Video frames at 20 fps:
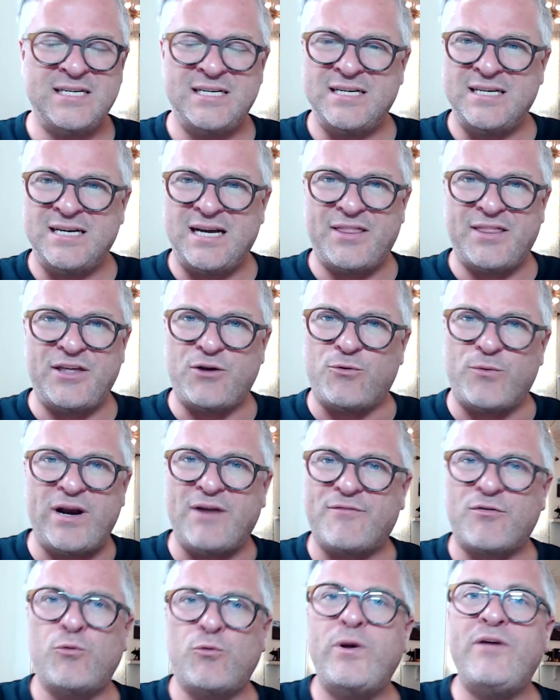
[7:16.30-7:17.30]
I think
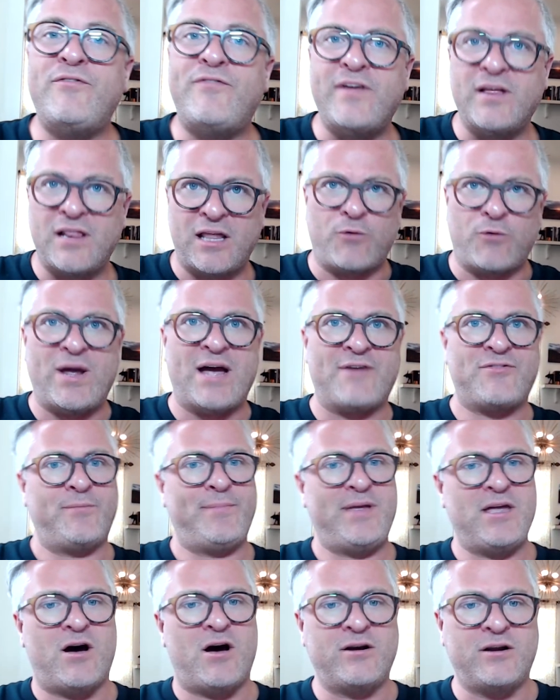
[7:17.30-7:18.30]
whenever we feel like we have to
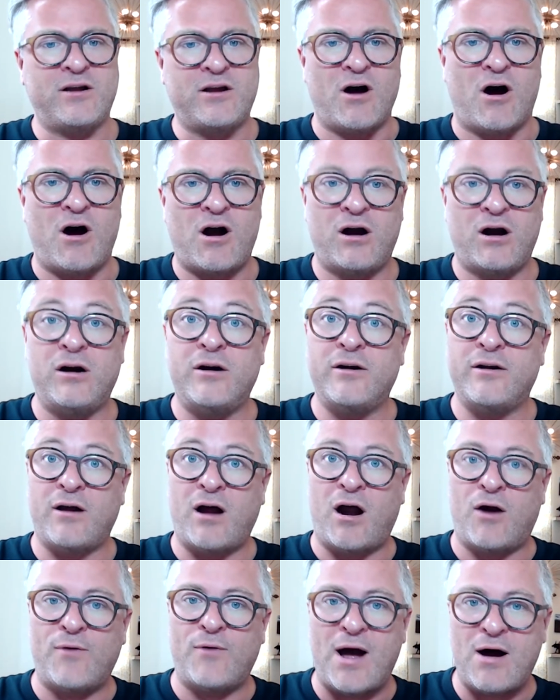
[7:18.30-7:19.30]
be on guard
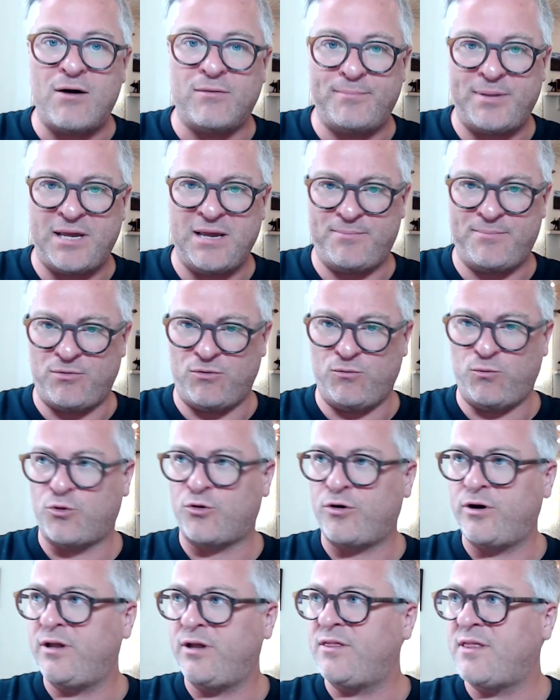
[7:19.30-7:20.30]
around people,
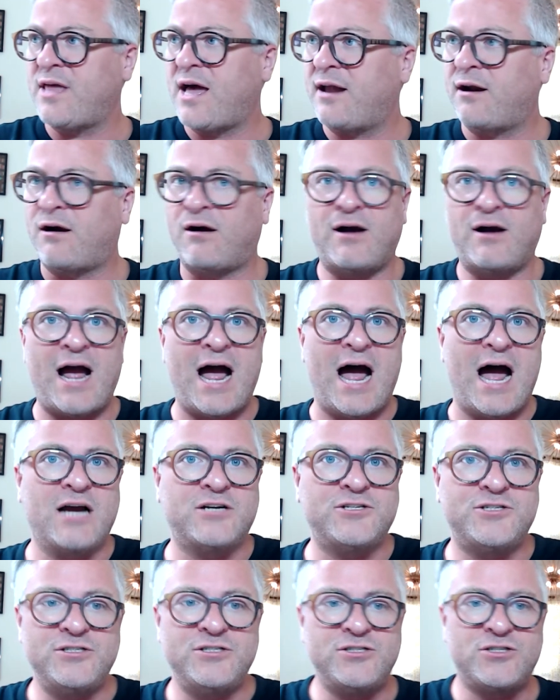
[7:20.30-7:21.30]
worried that our
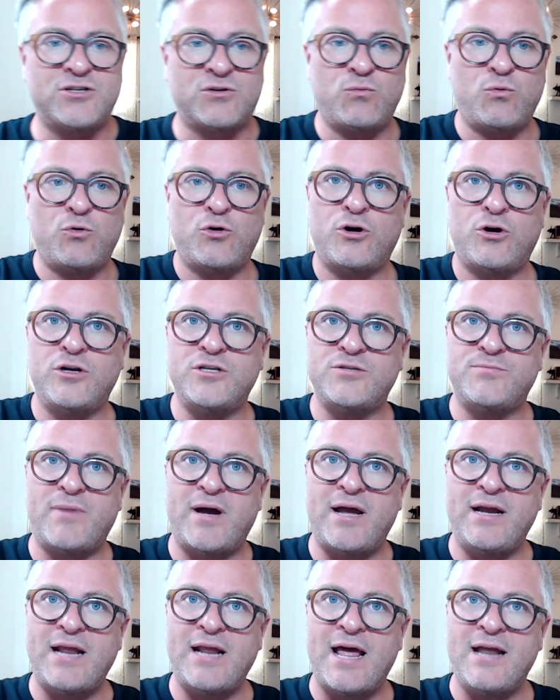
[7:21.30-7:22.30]
actions or words
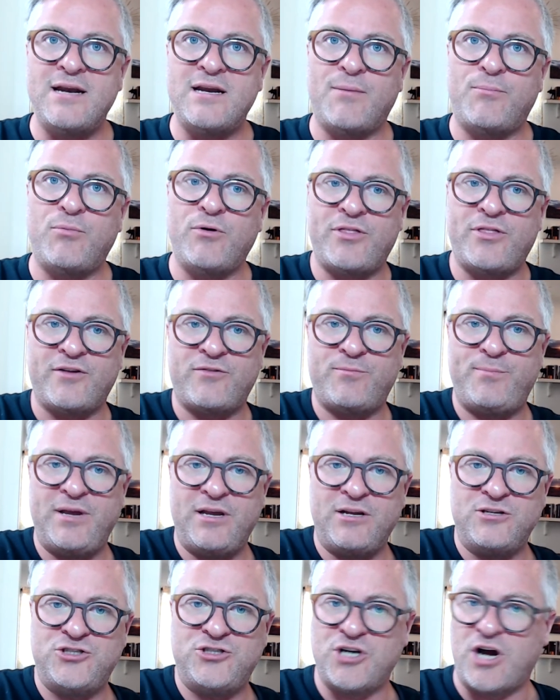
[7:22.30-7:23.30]
might end up with us
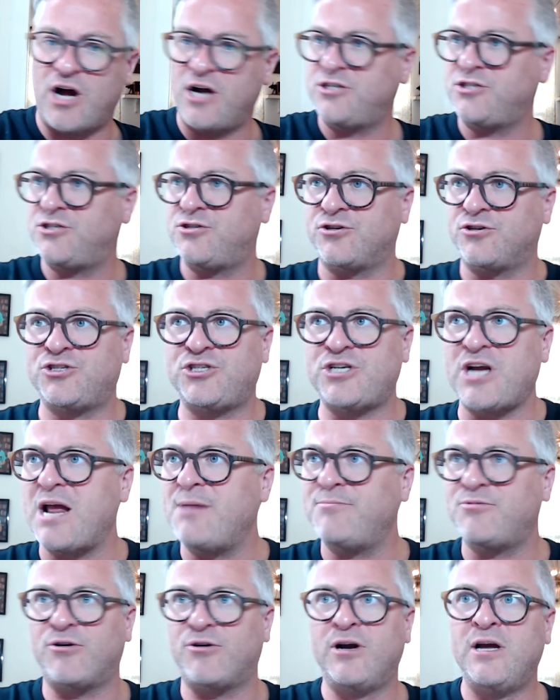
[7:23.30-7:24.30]
being judged or
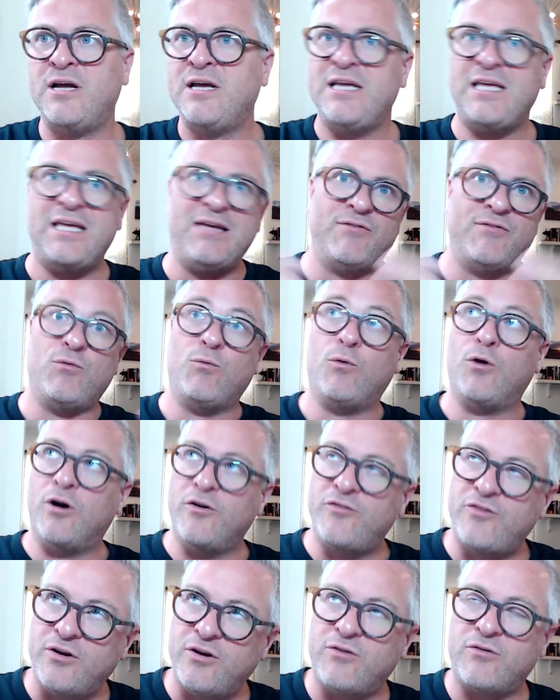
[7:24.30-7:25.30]
shamed or even
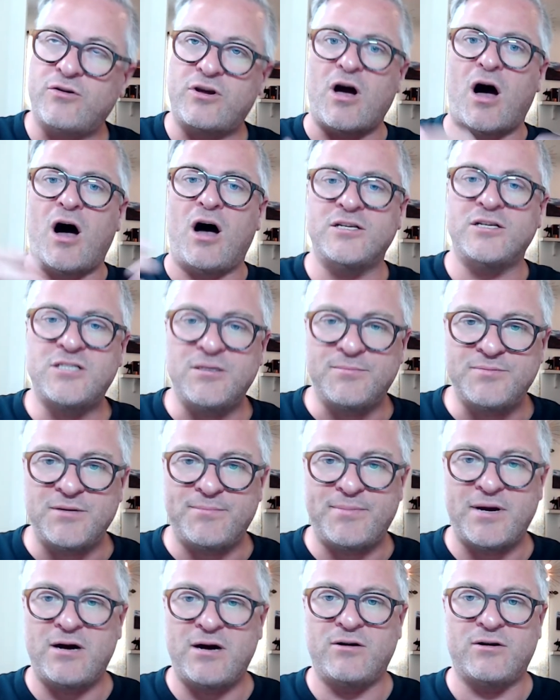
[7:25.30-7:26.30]
worse, gossiped
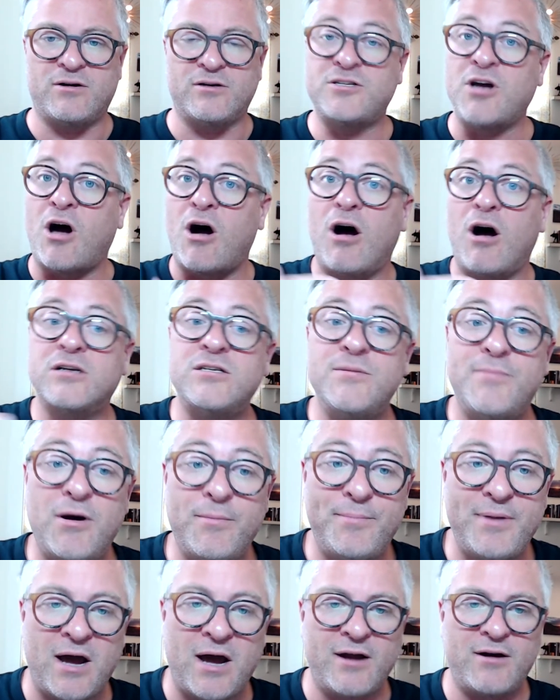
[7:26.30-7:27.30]
about or talked about
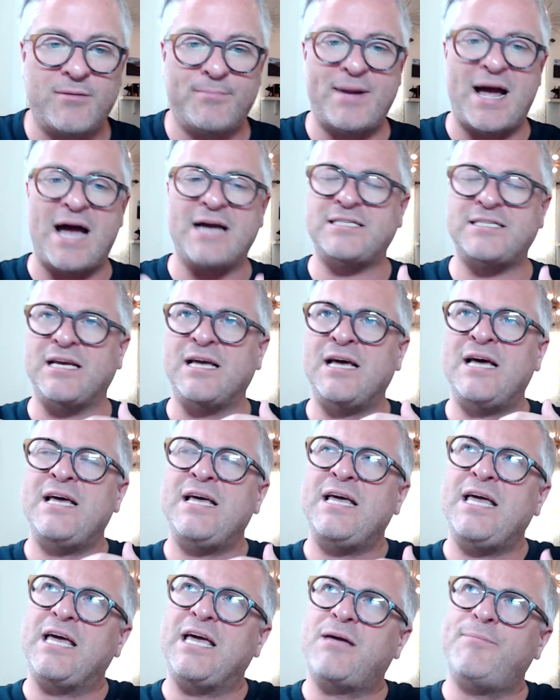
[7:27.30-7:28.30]
behind our backs,
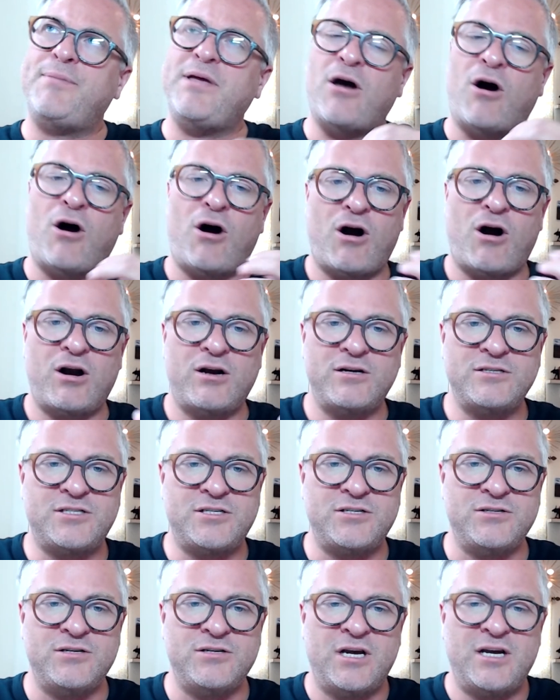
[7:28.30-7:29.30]
it can be hard
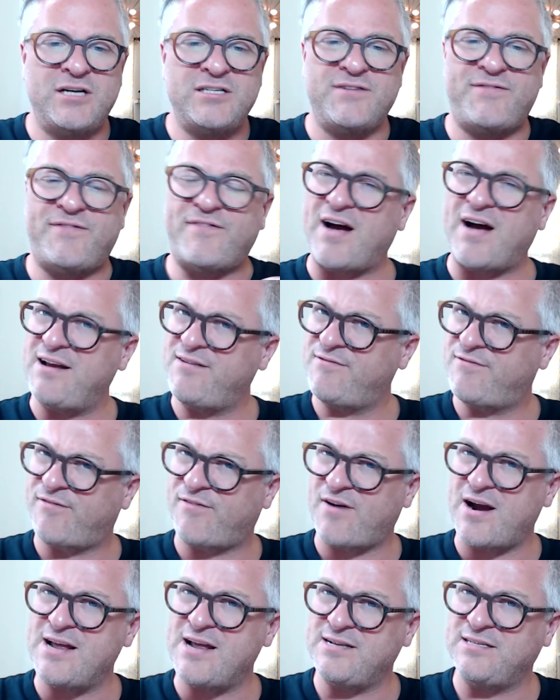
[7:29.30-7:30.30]
to find
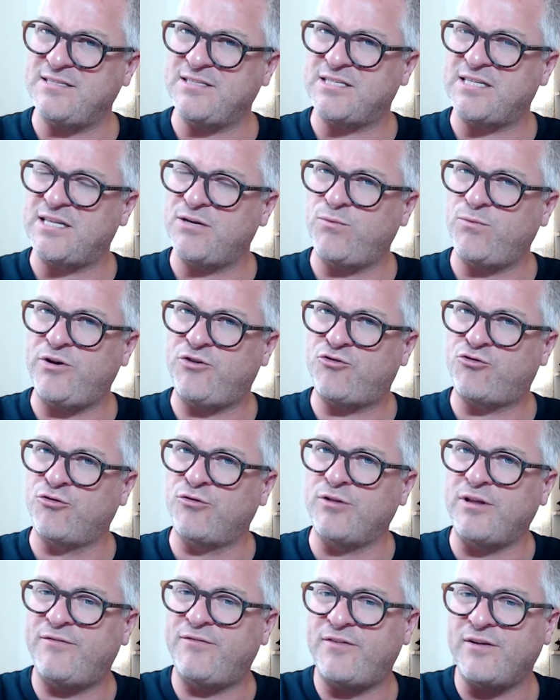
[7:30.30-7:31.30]
friends that we
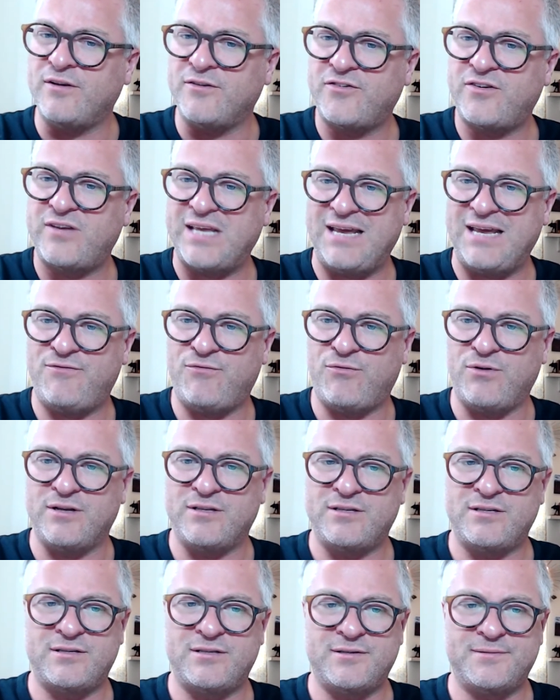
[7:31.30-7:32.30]
truly feel safe
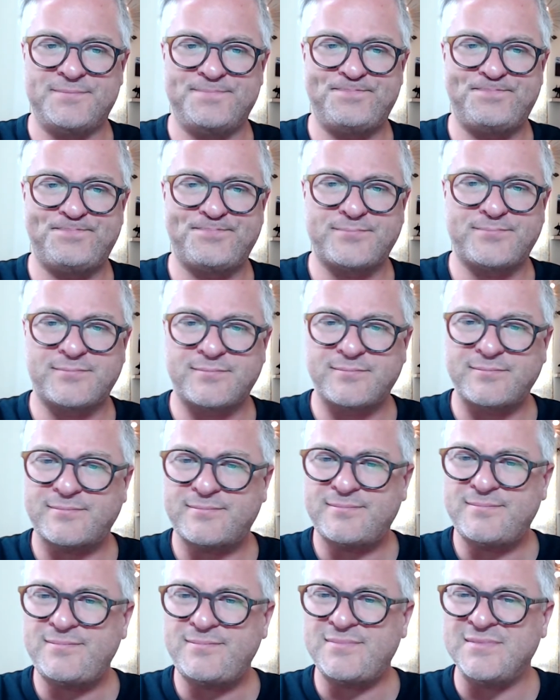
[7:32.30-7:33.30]
with.
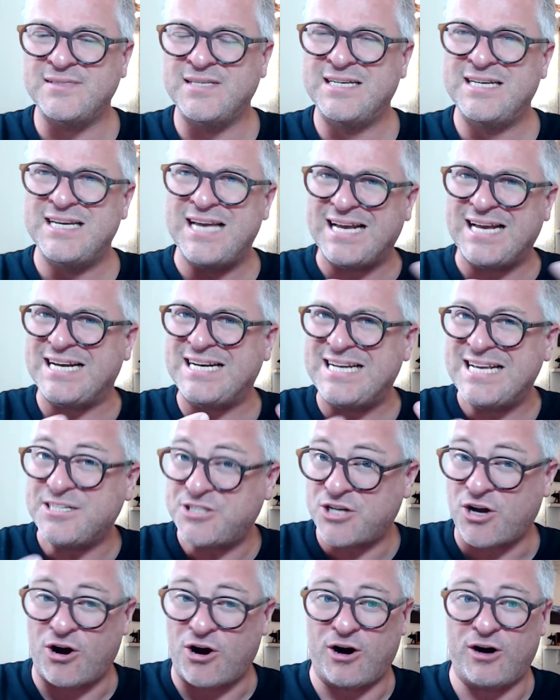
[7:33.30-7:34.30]
And it is
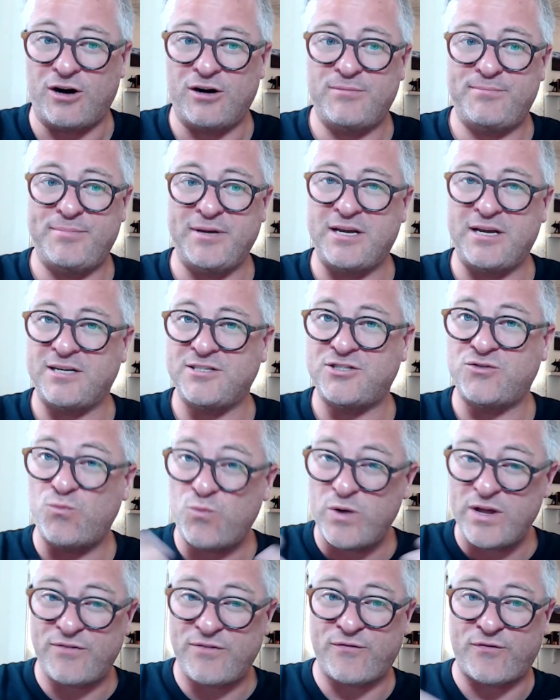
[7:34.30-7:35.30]
hard because
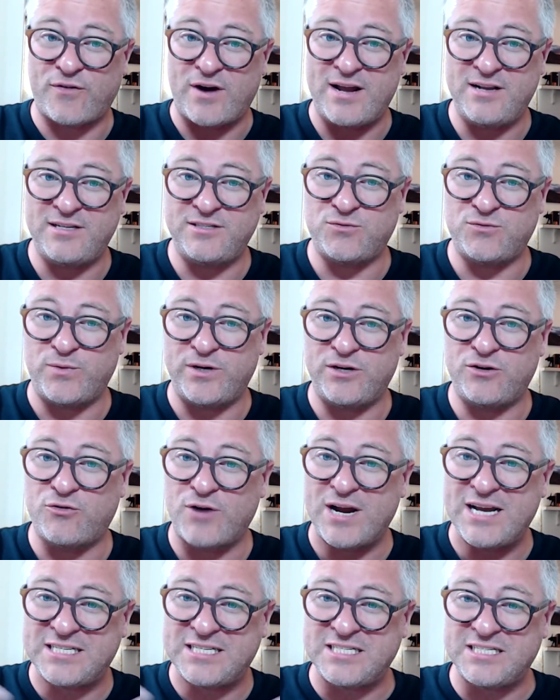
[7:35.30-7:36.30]
with friends, when
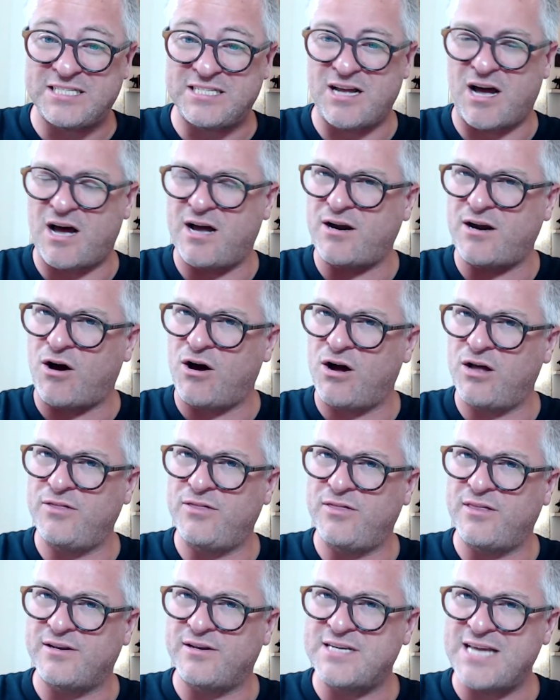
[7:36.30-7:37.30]
grace is not
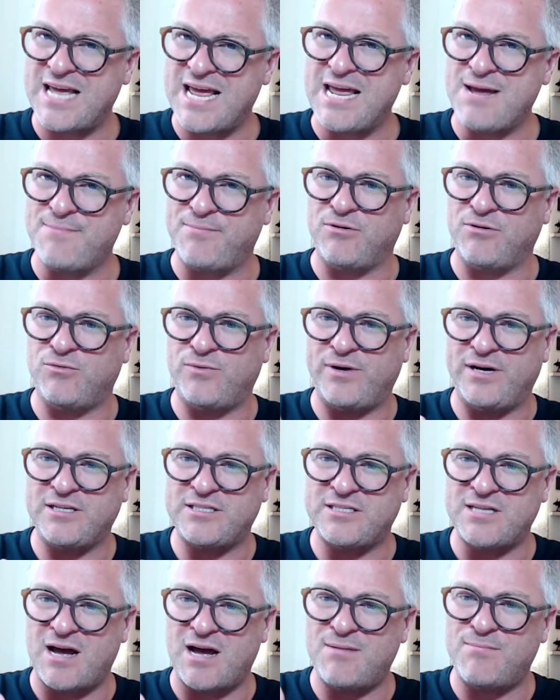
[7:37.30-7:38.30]
on the table, when
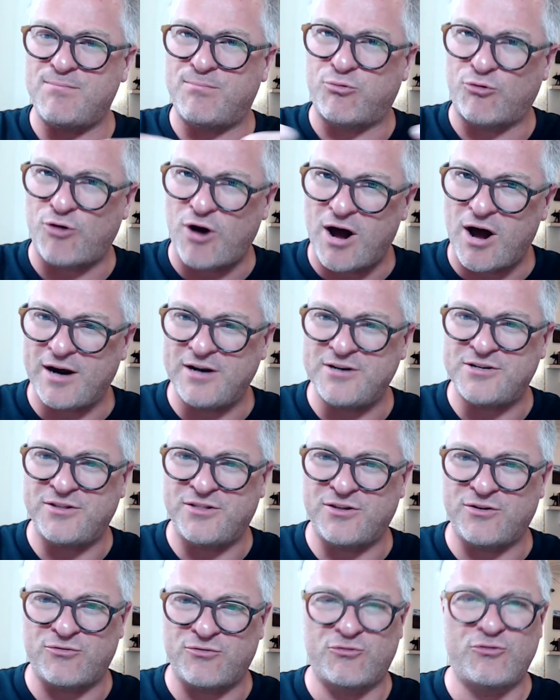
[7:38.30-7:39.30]
it's not brought into
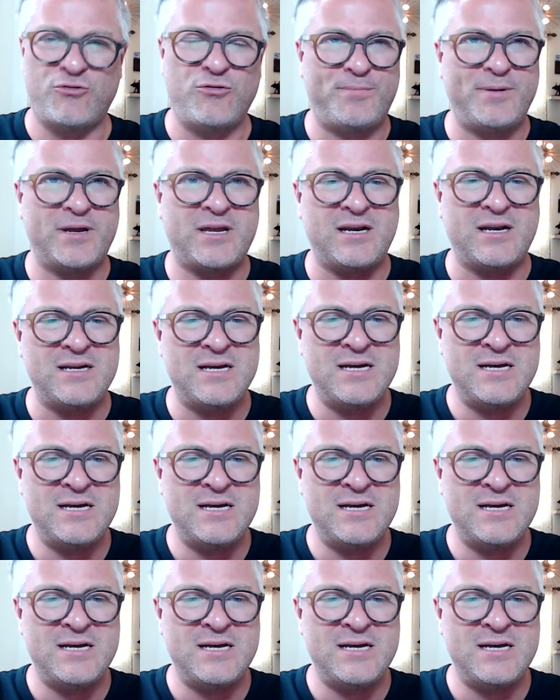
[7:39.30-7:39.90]
the group, it can